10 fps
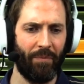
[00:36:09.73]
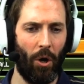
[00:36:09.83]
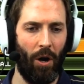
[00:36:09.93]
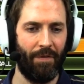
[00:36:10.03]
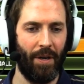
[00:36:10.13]

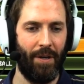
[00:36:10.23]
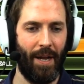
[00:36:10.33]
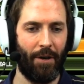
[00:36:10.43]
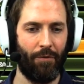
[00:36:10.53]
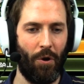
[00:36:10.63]
of
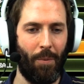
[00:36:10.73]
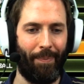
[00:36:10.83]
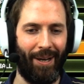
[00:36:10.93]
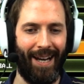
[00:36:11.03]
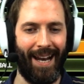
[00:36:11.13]

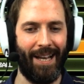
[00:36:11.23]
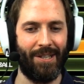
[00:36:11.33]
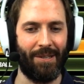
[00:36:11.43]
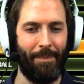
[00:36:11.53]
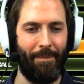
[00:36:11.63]

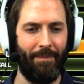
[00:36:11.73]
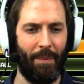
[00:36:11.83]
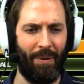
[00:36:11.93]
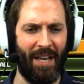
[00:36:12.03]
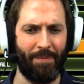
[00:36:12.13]
necroplasm, the
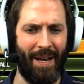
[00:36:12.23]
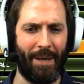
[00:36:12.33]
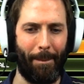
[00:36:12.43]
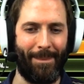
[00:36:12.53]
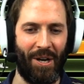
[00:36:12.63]
plasmic
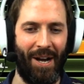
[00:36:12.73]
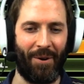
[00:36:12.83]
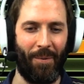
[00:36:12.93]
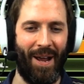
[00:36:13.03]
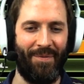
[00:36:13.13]
dark
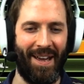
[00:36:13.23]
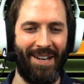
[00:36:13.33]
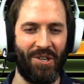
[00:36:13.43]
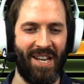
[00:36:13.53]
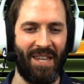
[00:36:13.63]
wave
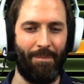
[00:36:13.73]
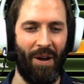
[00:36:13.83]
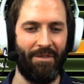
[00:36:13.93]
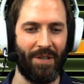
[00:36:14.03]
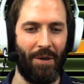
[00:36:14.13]
energy, the
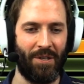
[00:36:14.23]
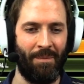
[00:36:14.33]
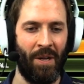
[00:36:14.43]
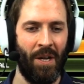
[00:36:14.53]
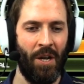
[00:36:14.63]
buff totem,
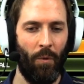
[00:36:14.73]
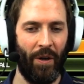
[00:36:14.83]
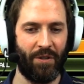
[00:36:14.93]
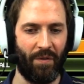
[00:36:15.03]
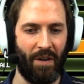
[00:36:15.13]

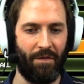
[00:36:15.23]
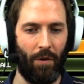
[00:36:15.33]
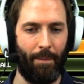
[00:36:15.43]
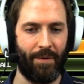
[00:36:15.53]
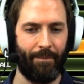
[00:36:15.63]
once fully
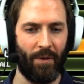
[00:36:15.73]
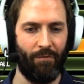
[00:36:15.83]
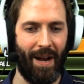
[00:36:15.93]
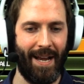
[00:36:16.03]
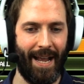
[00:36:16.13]
formed,
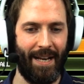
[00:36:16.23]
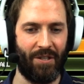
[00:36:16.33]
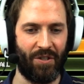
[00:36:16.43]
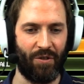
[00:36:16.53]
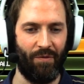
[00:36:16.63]
radiates
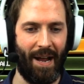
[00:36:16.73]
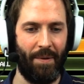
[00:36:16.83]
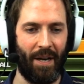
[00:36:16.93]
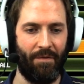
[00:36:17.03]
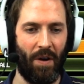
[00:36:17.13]
the
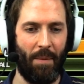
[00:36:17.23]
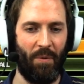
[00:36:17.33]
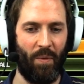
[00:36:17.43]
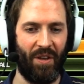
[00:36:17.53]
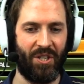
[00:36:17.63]
surrounding
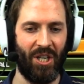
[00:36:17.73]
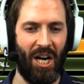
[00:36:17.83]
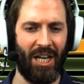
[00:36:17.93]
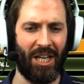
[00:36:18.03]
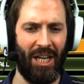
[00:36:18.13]
environment with a
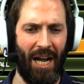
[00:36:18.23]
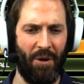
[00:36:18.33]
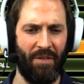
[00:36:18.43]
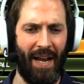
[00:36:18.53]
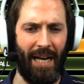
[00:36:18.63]
dark cloud
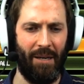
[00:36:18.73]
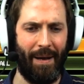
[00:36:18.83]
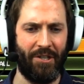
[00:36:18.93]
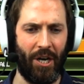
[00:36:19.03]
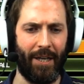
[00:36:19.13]
of hell
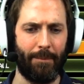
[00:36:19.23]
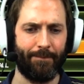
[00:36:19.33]
magic.